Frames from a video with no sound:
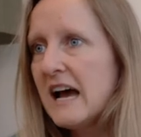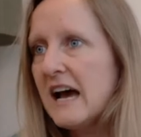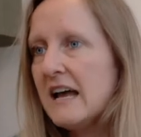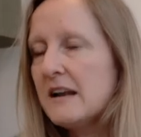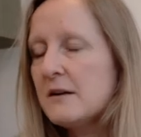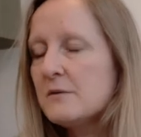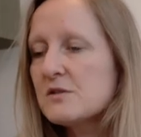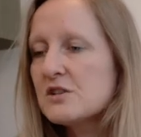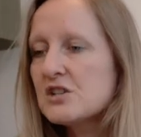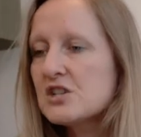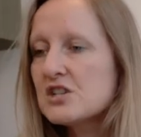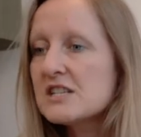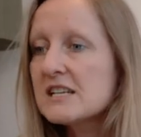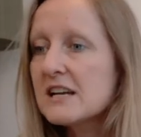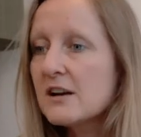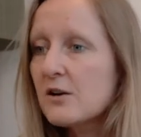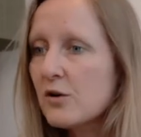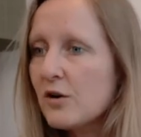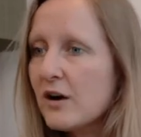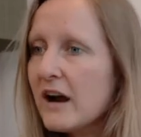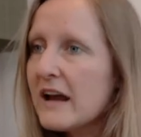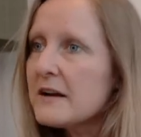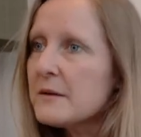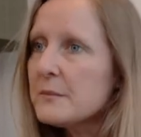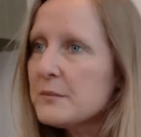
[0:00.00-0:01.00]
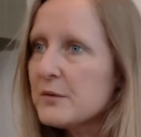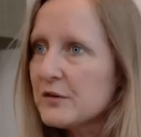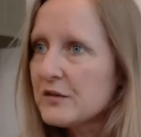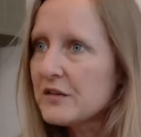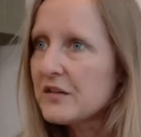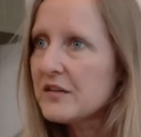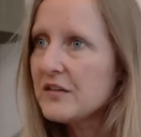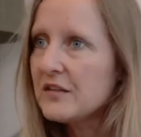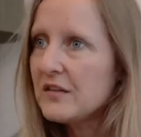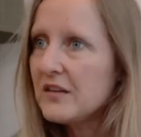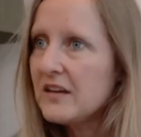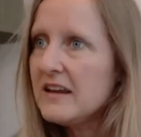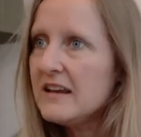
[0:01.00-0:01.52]
And it was just incredible
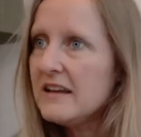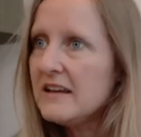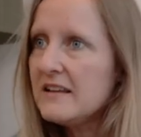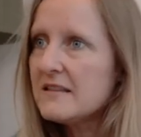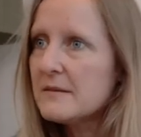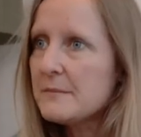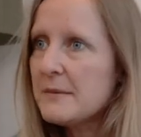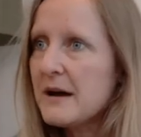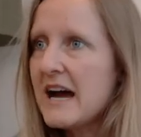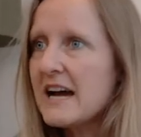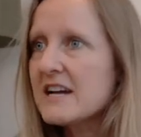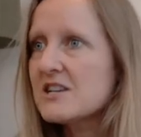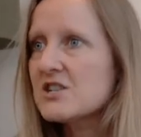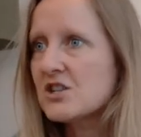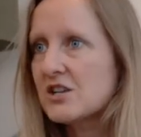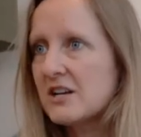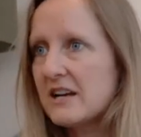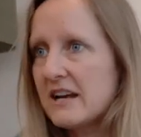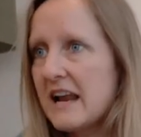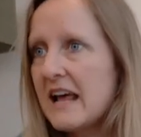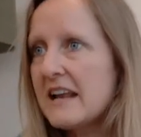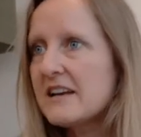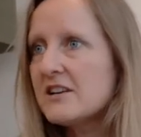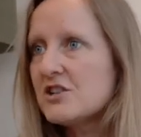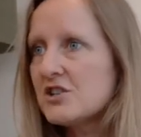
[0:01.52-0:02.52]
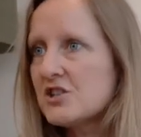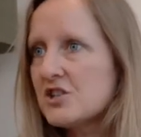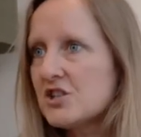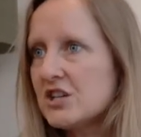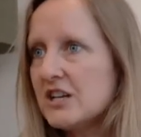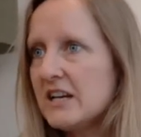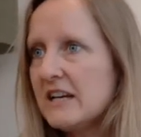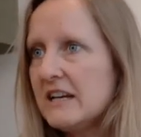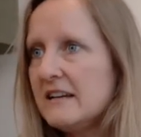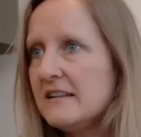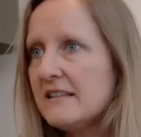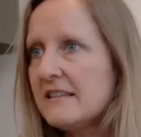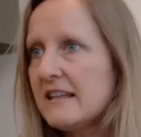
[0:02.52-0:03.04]
to see the passion and
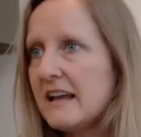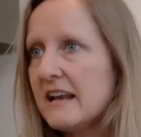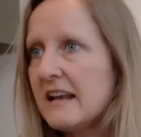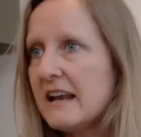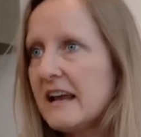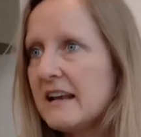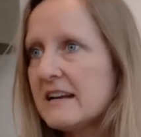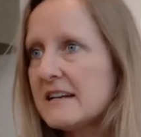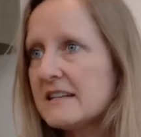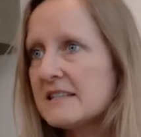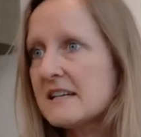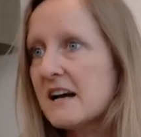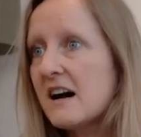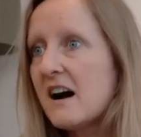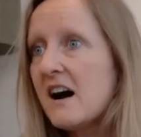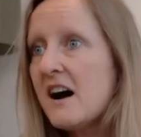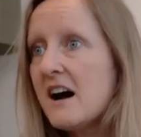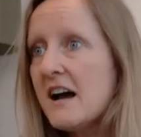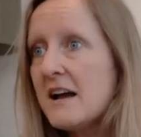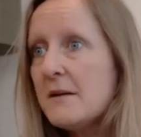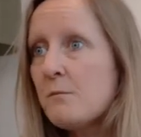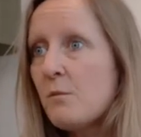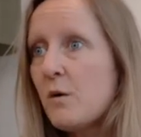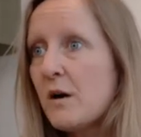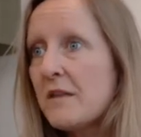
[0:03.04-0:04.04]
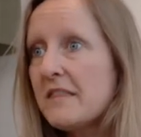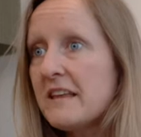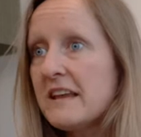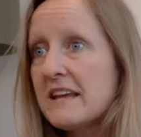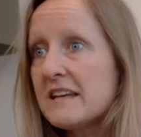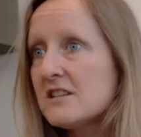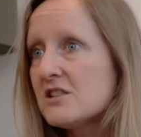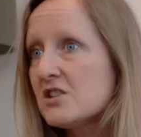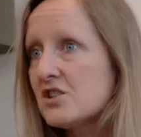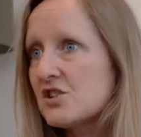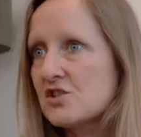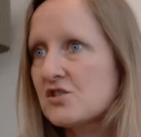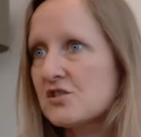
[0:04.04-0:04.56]
energy that at a time when the
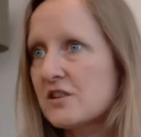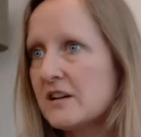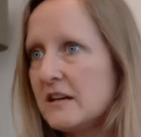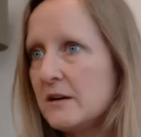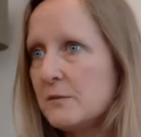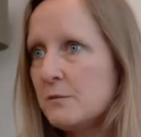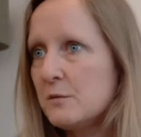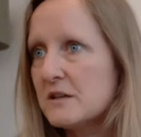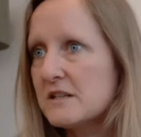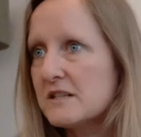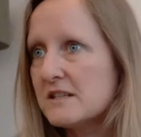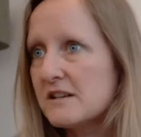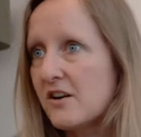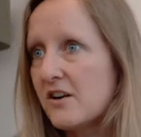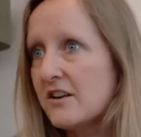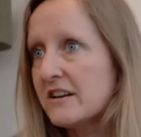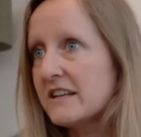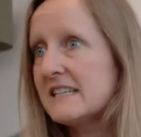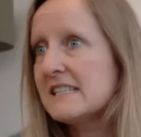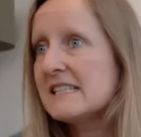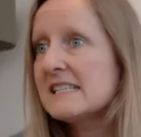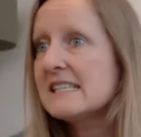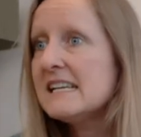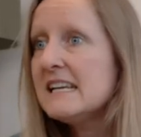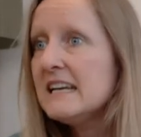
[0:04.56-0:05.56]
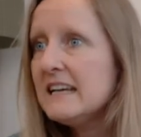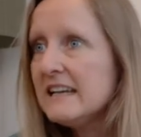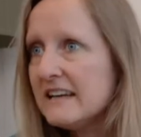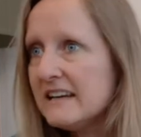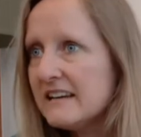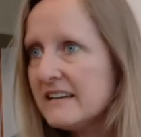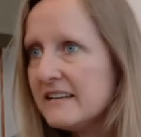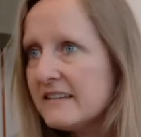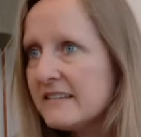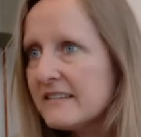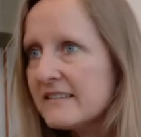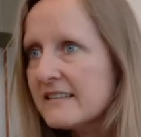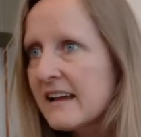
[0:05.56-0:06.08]
industry was on its
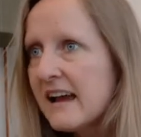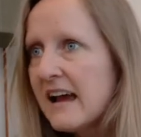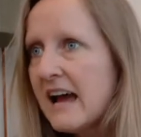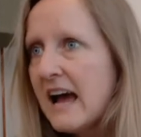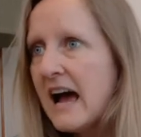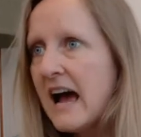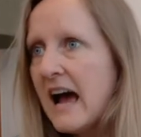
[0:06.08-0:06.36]
knees,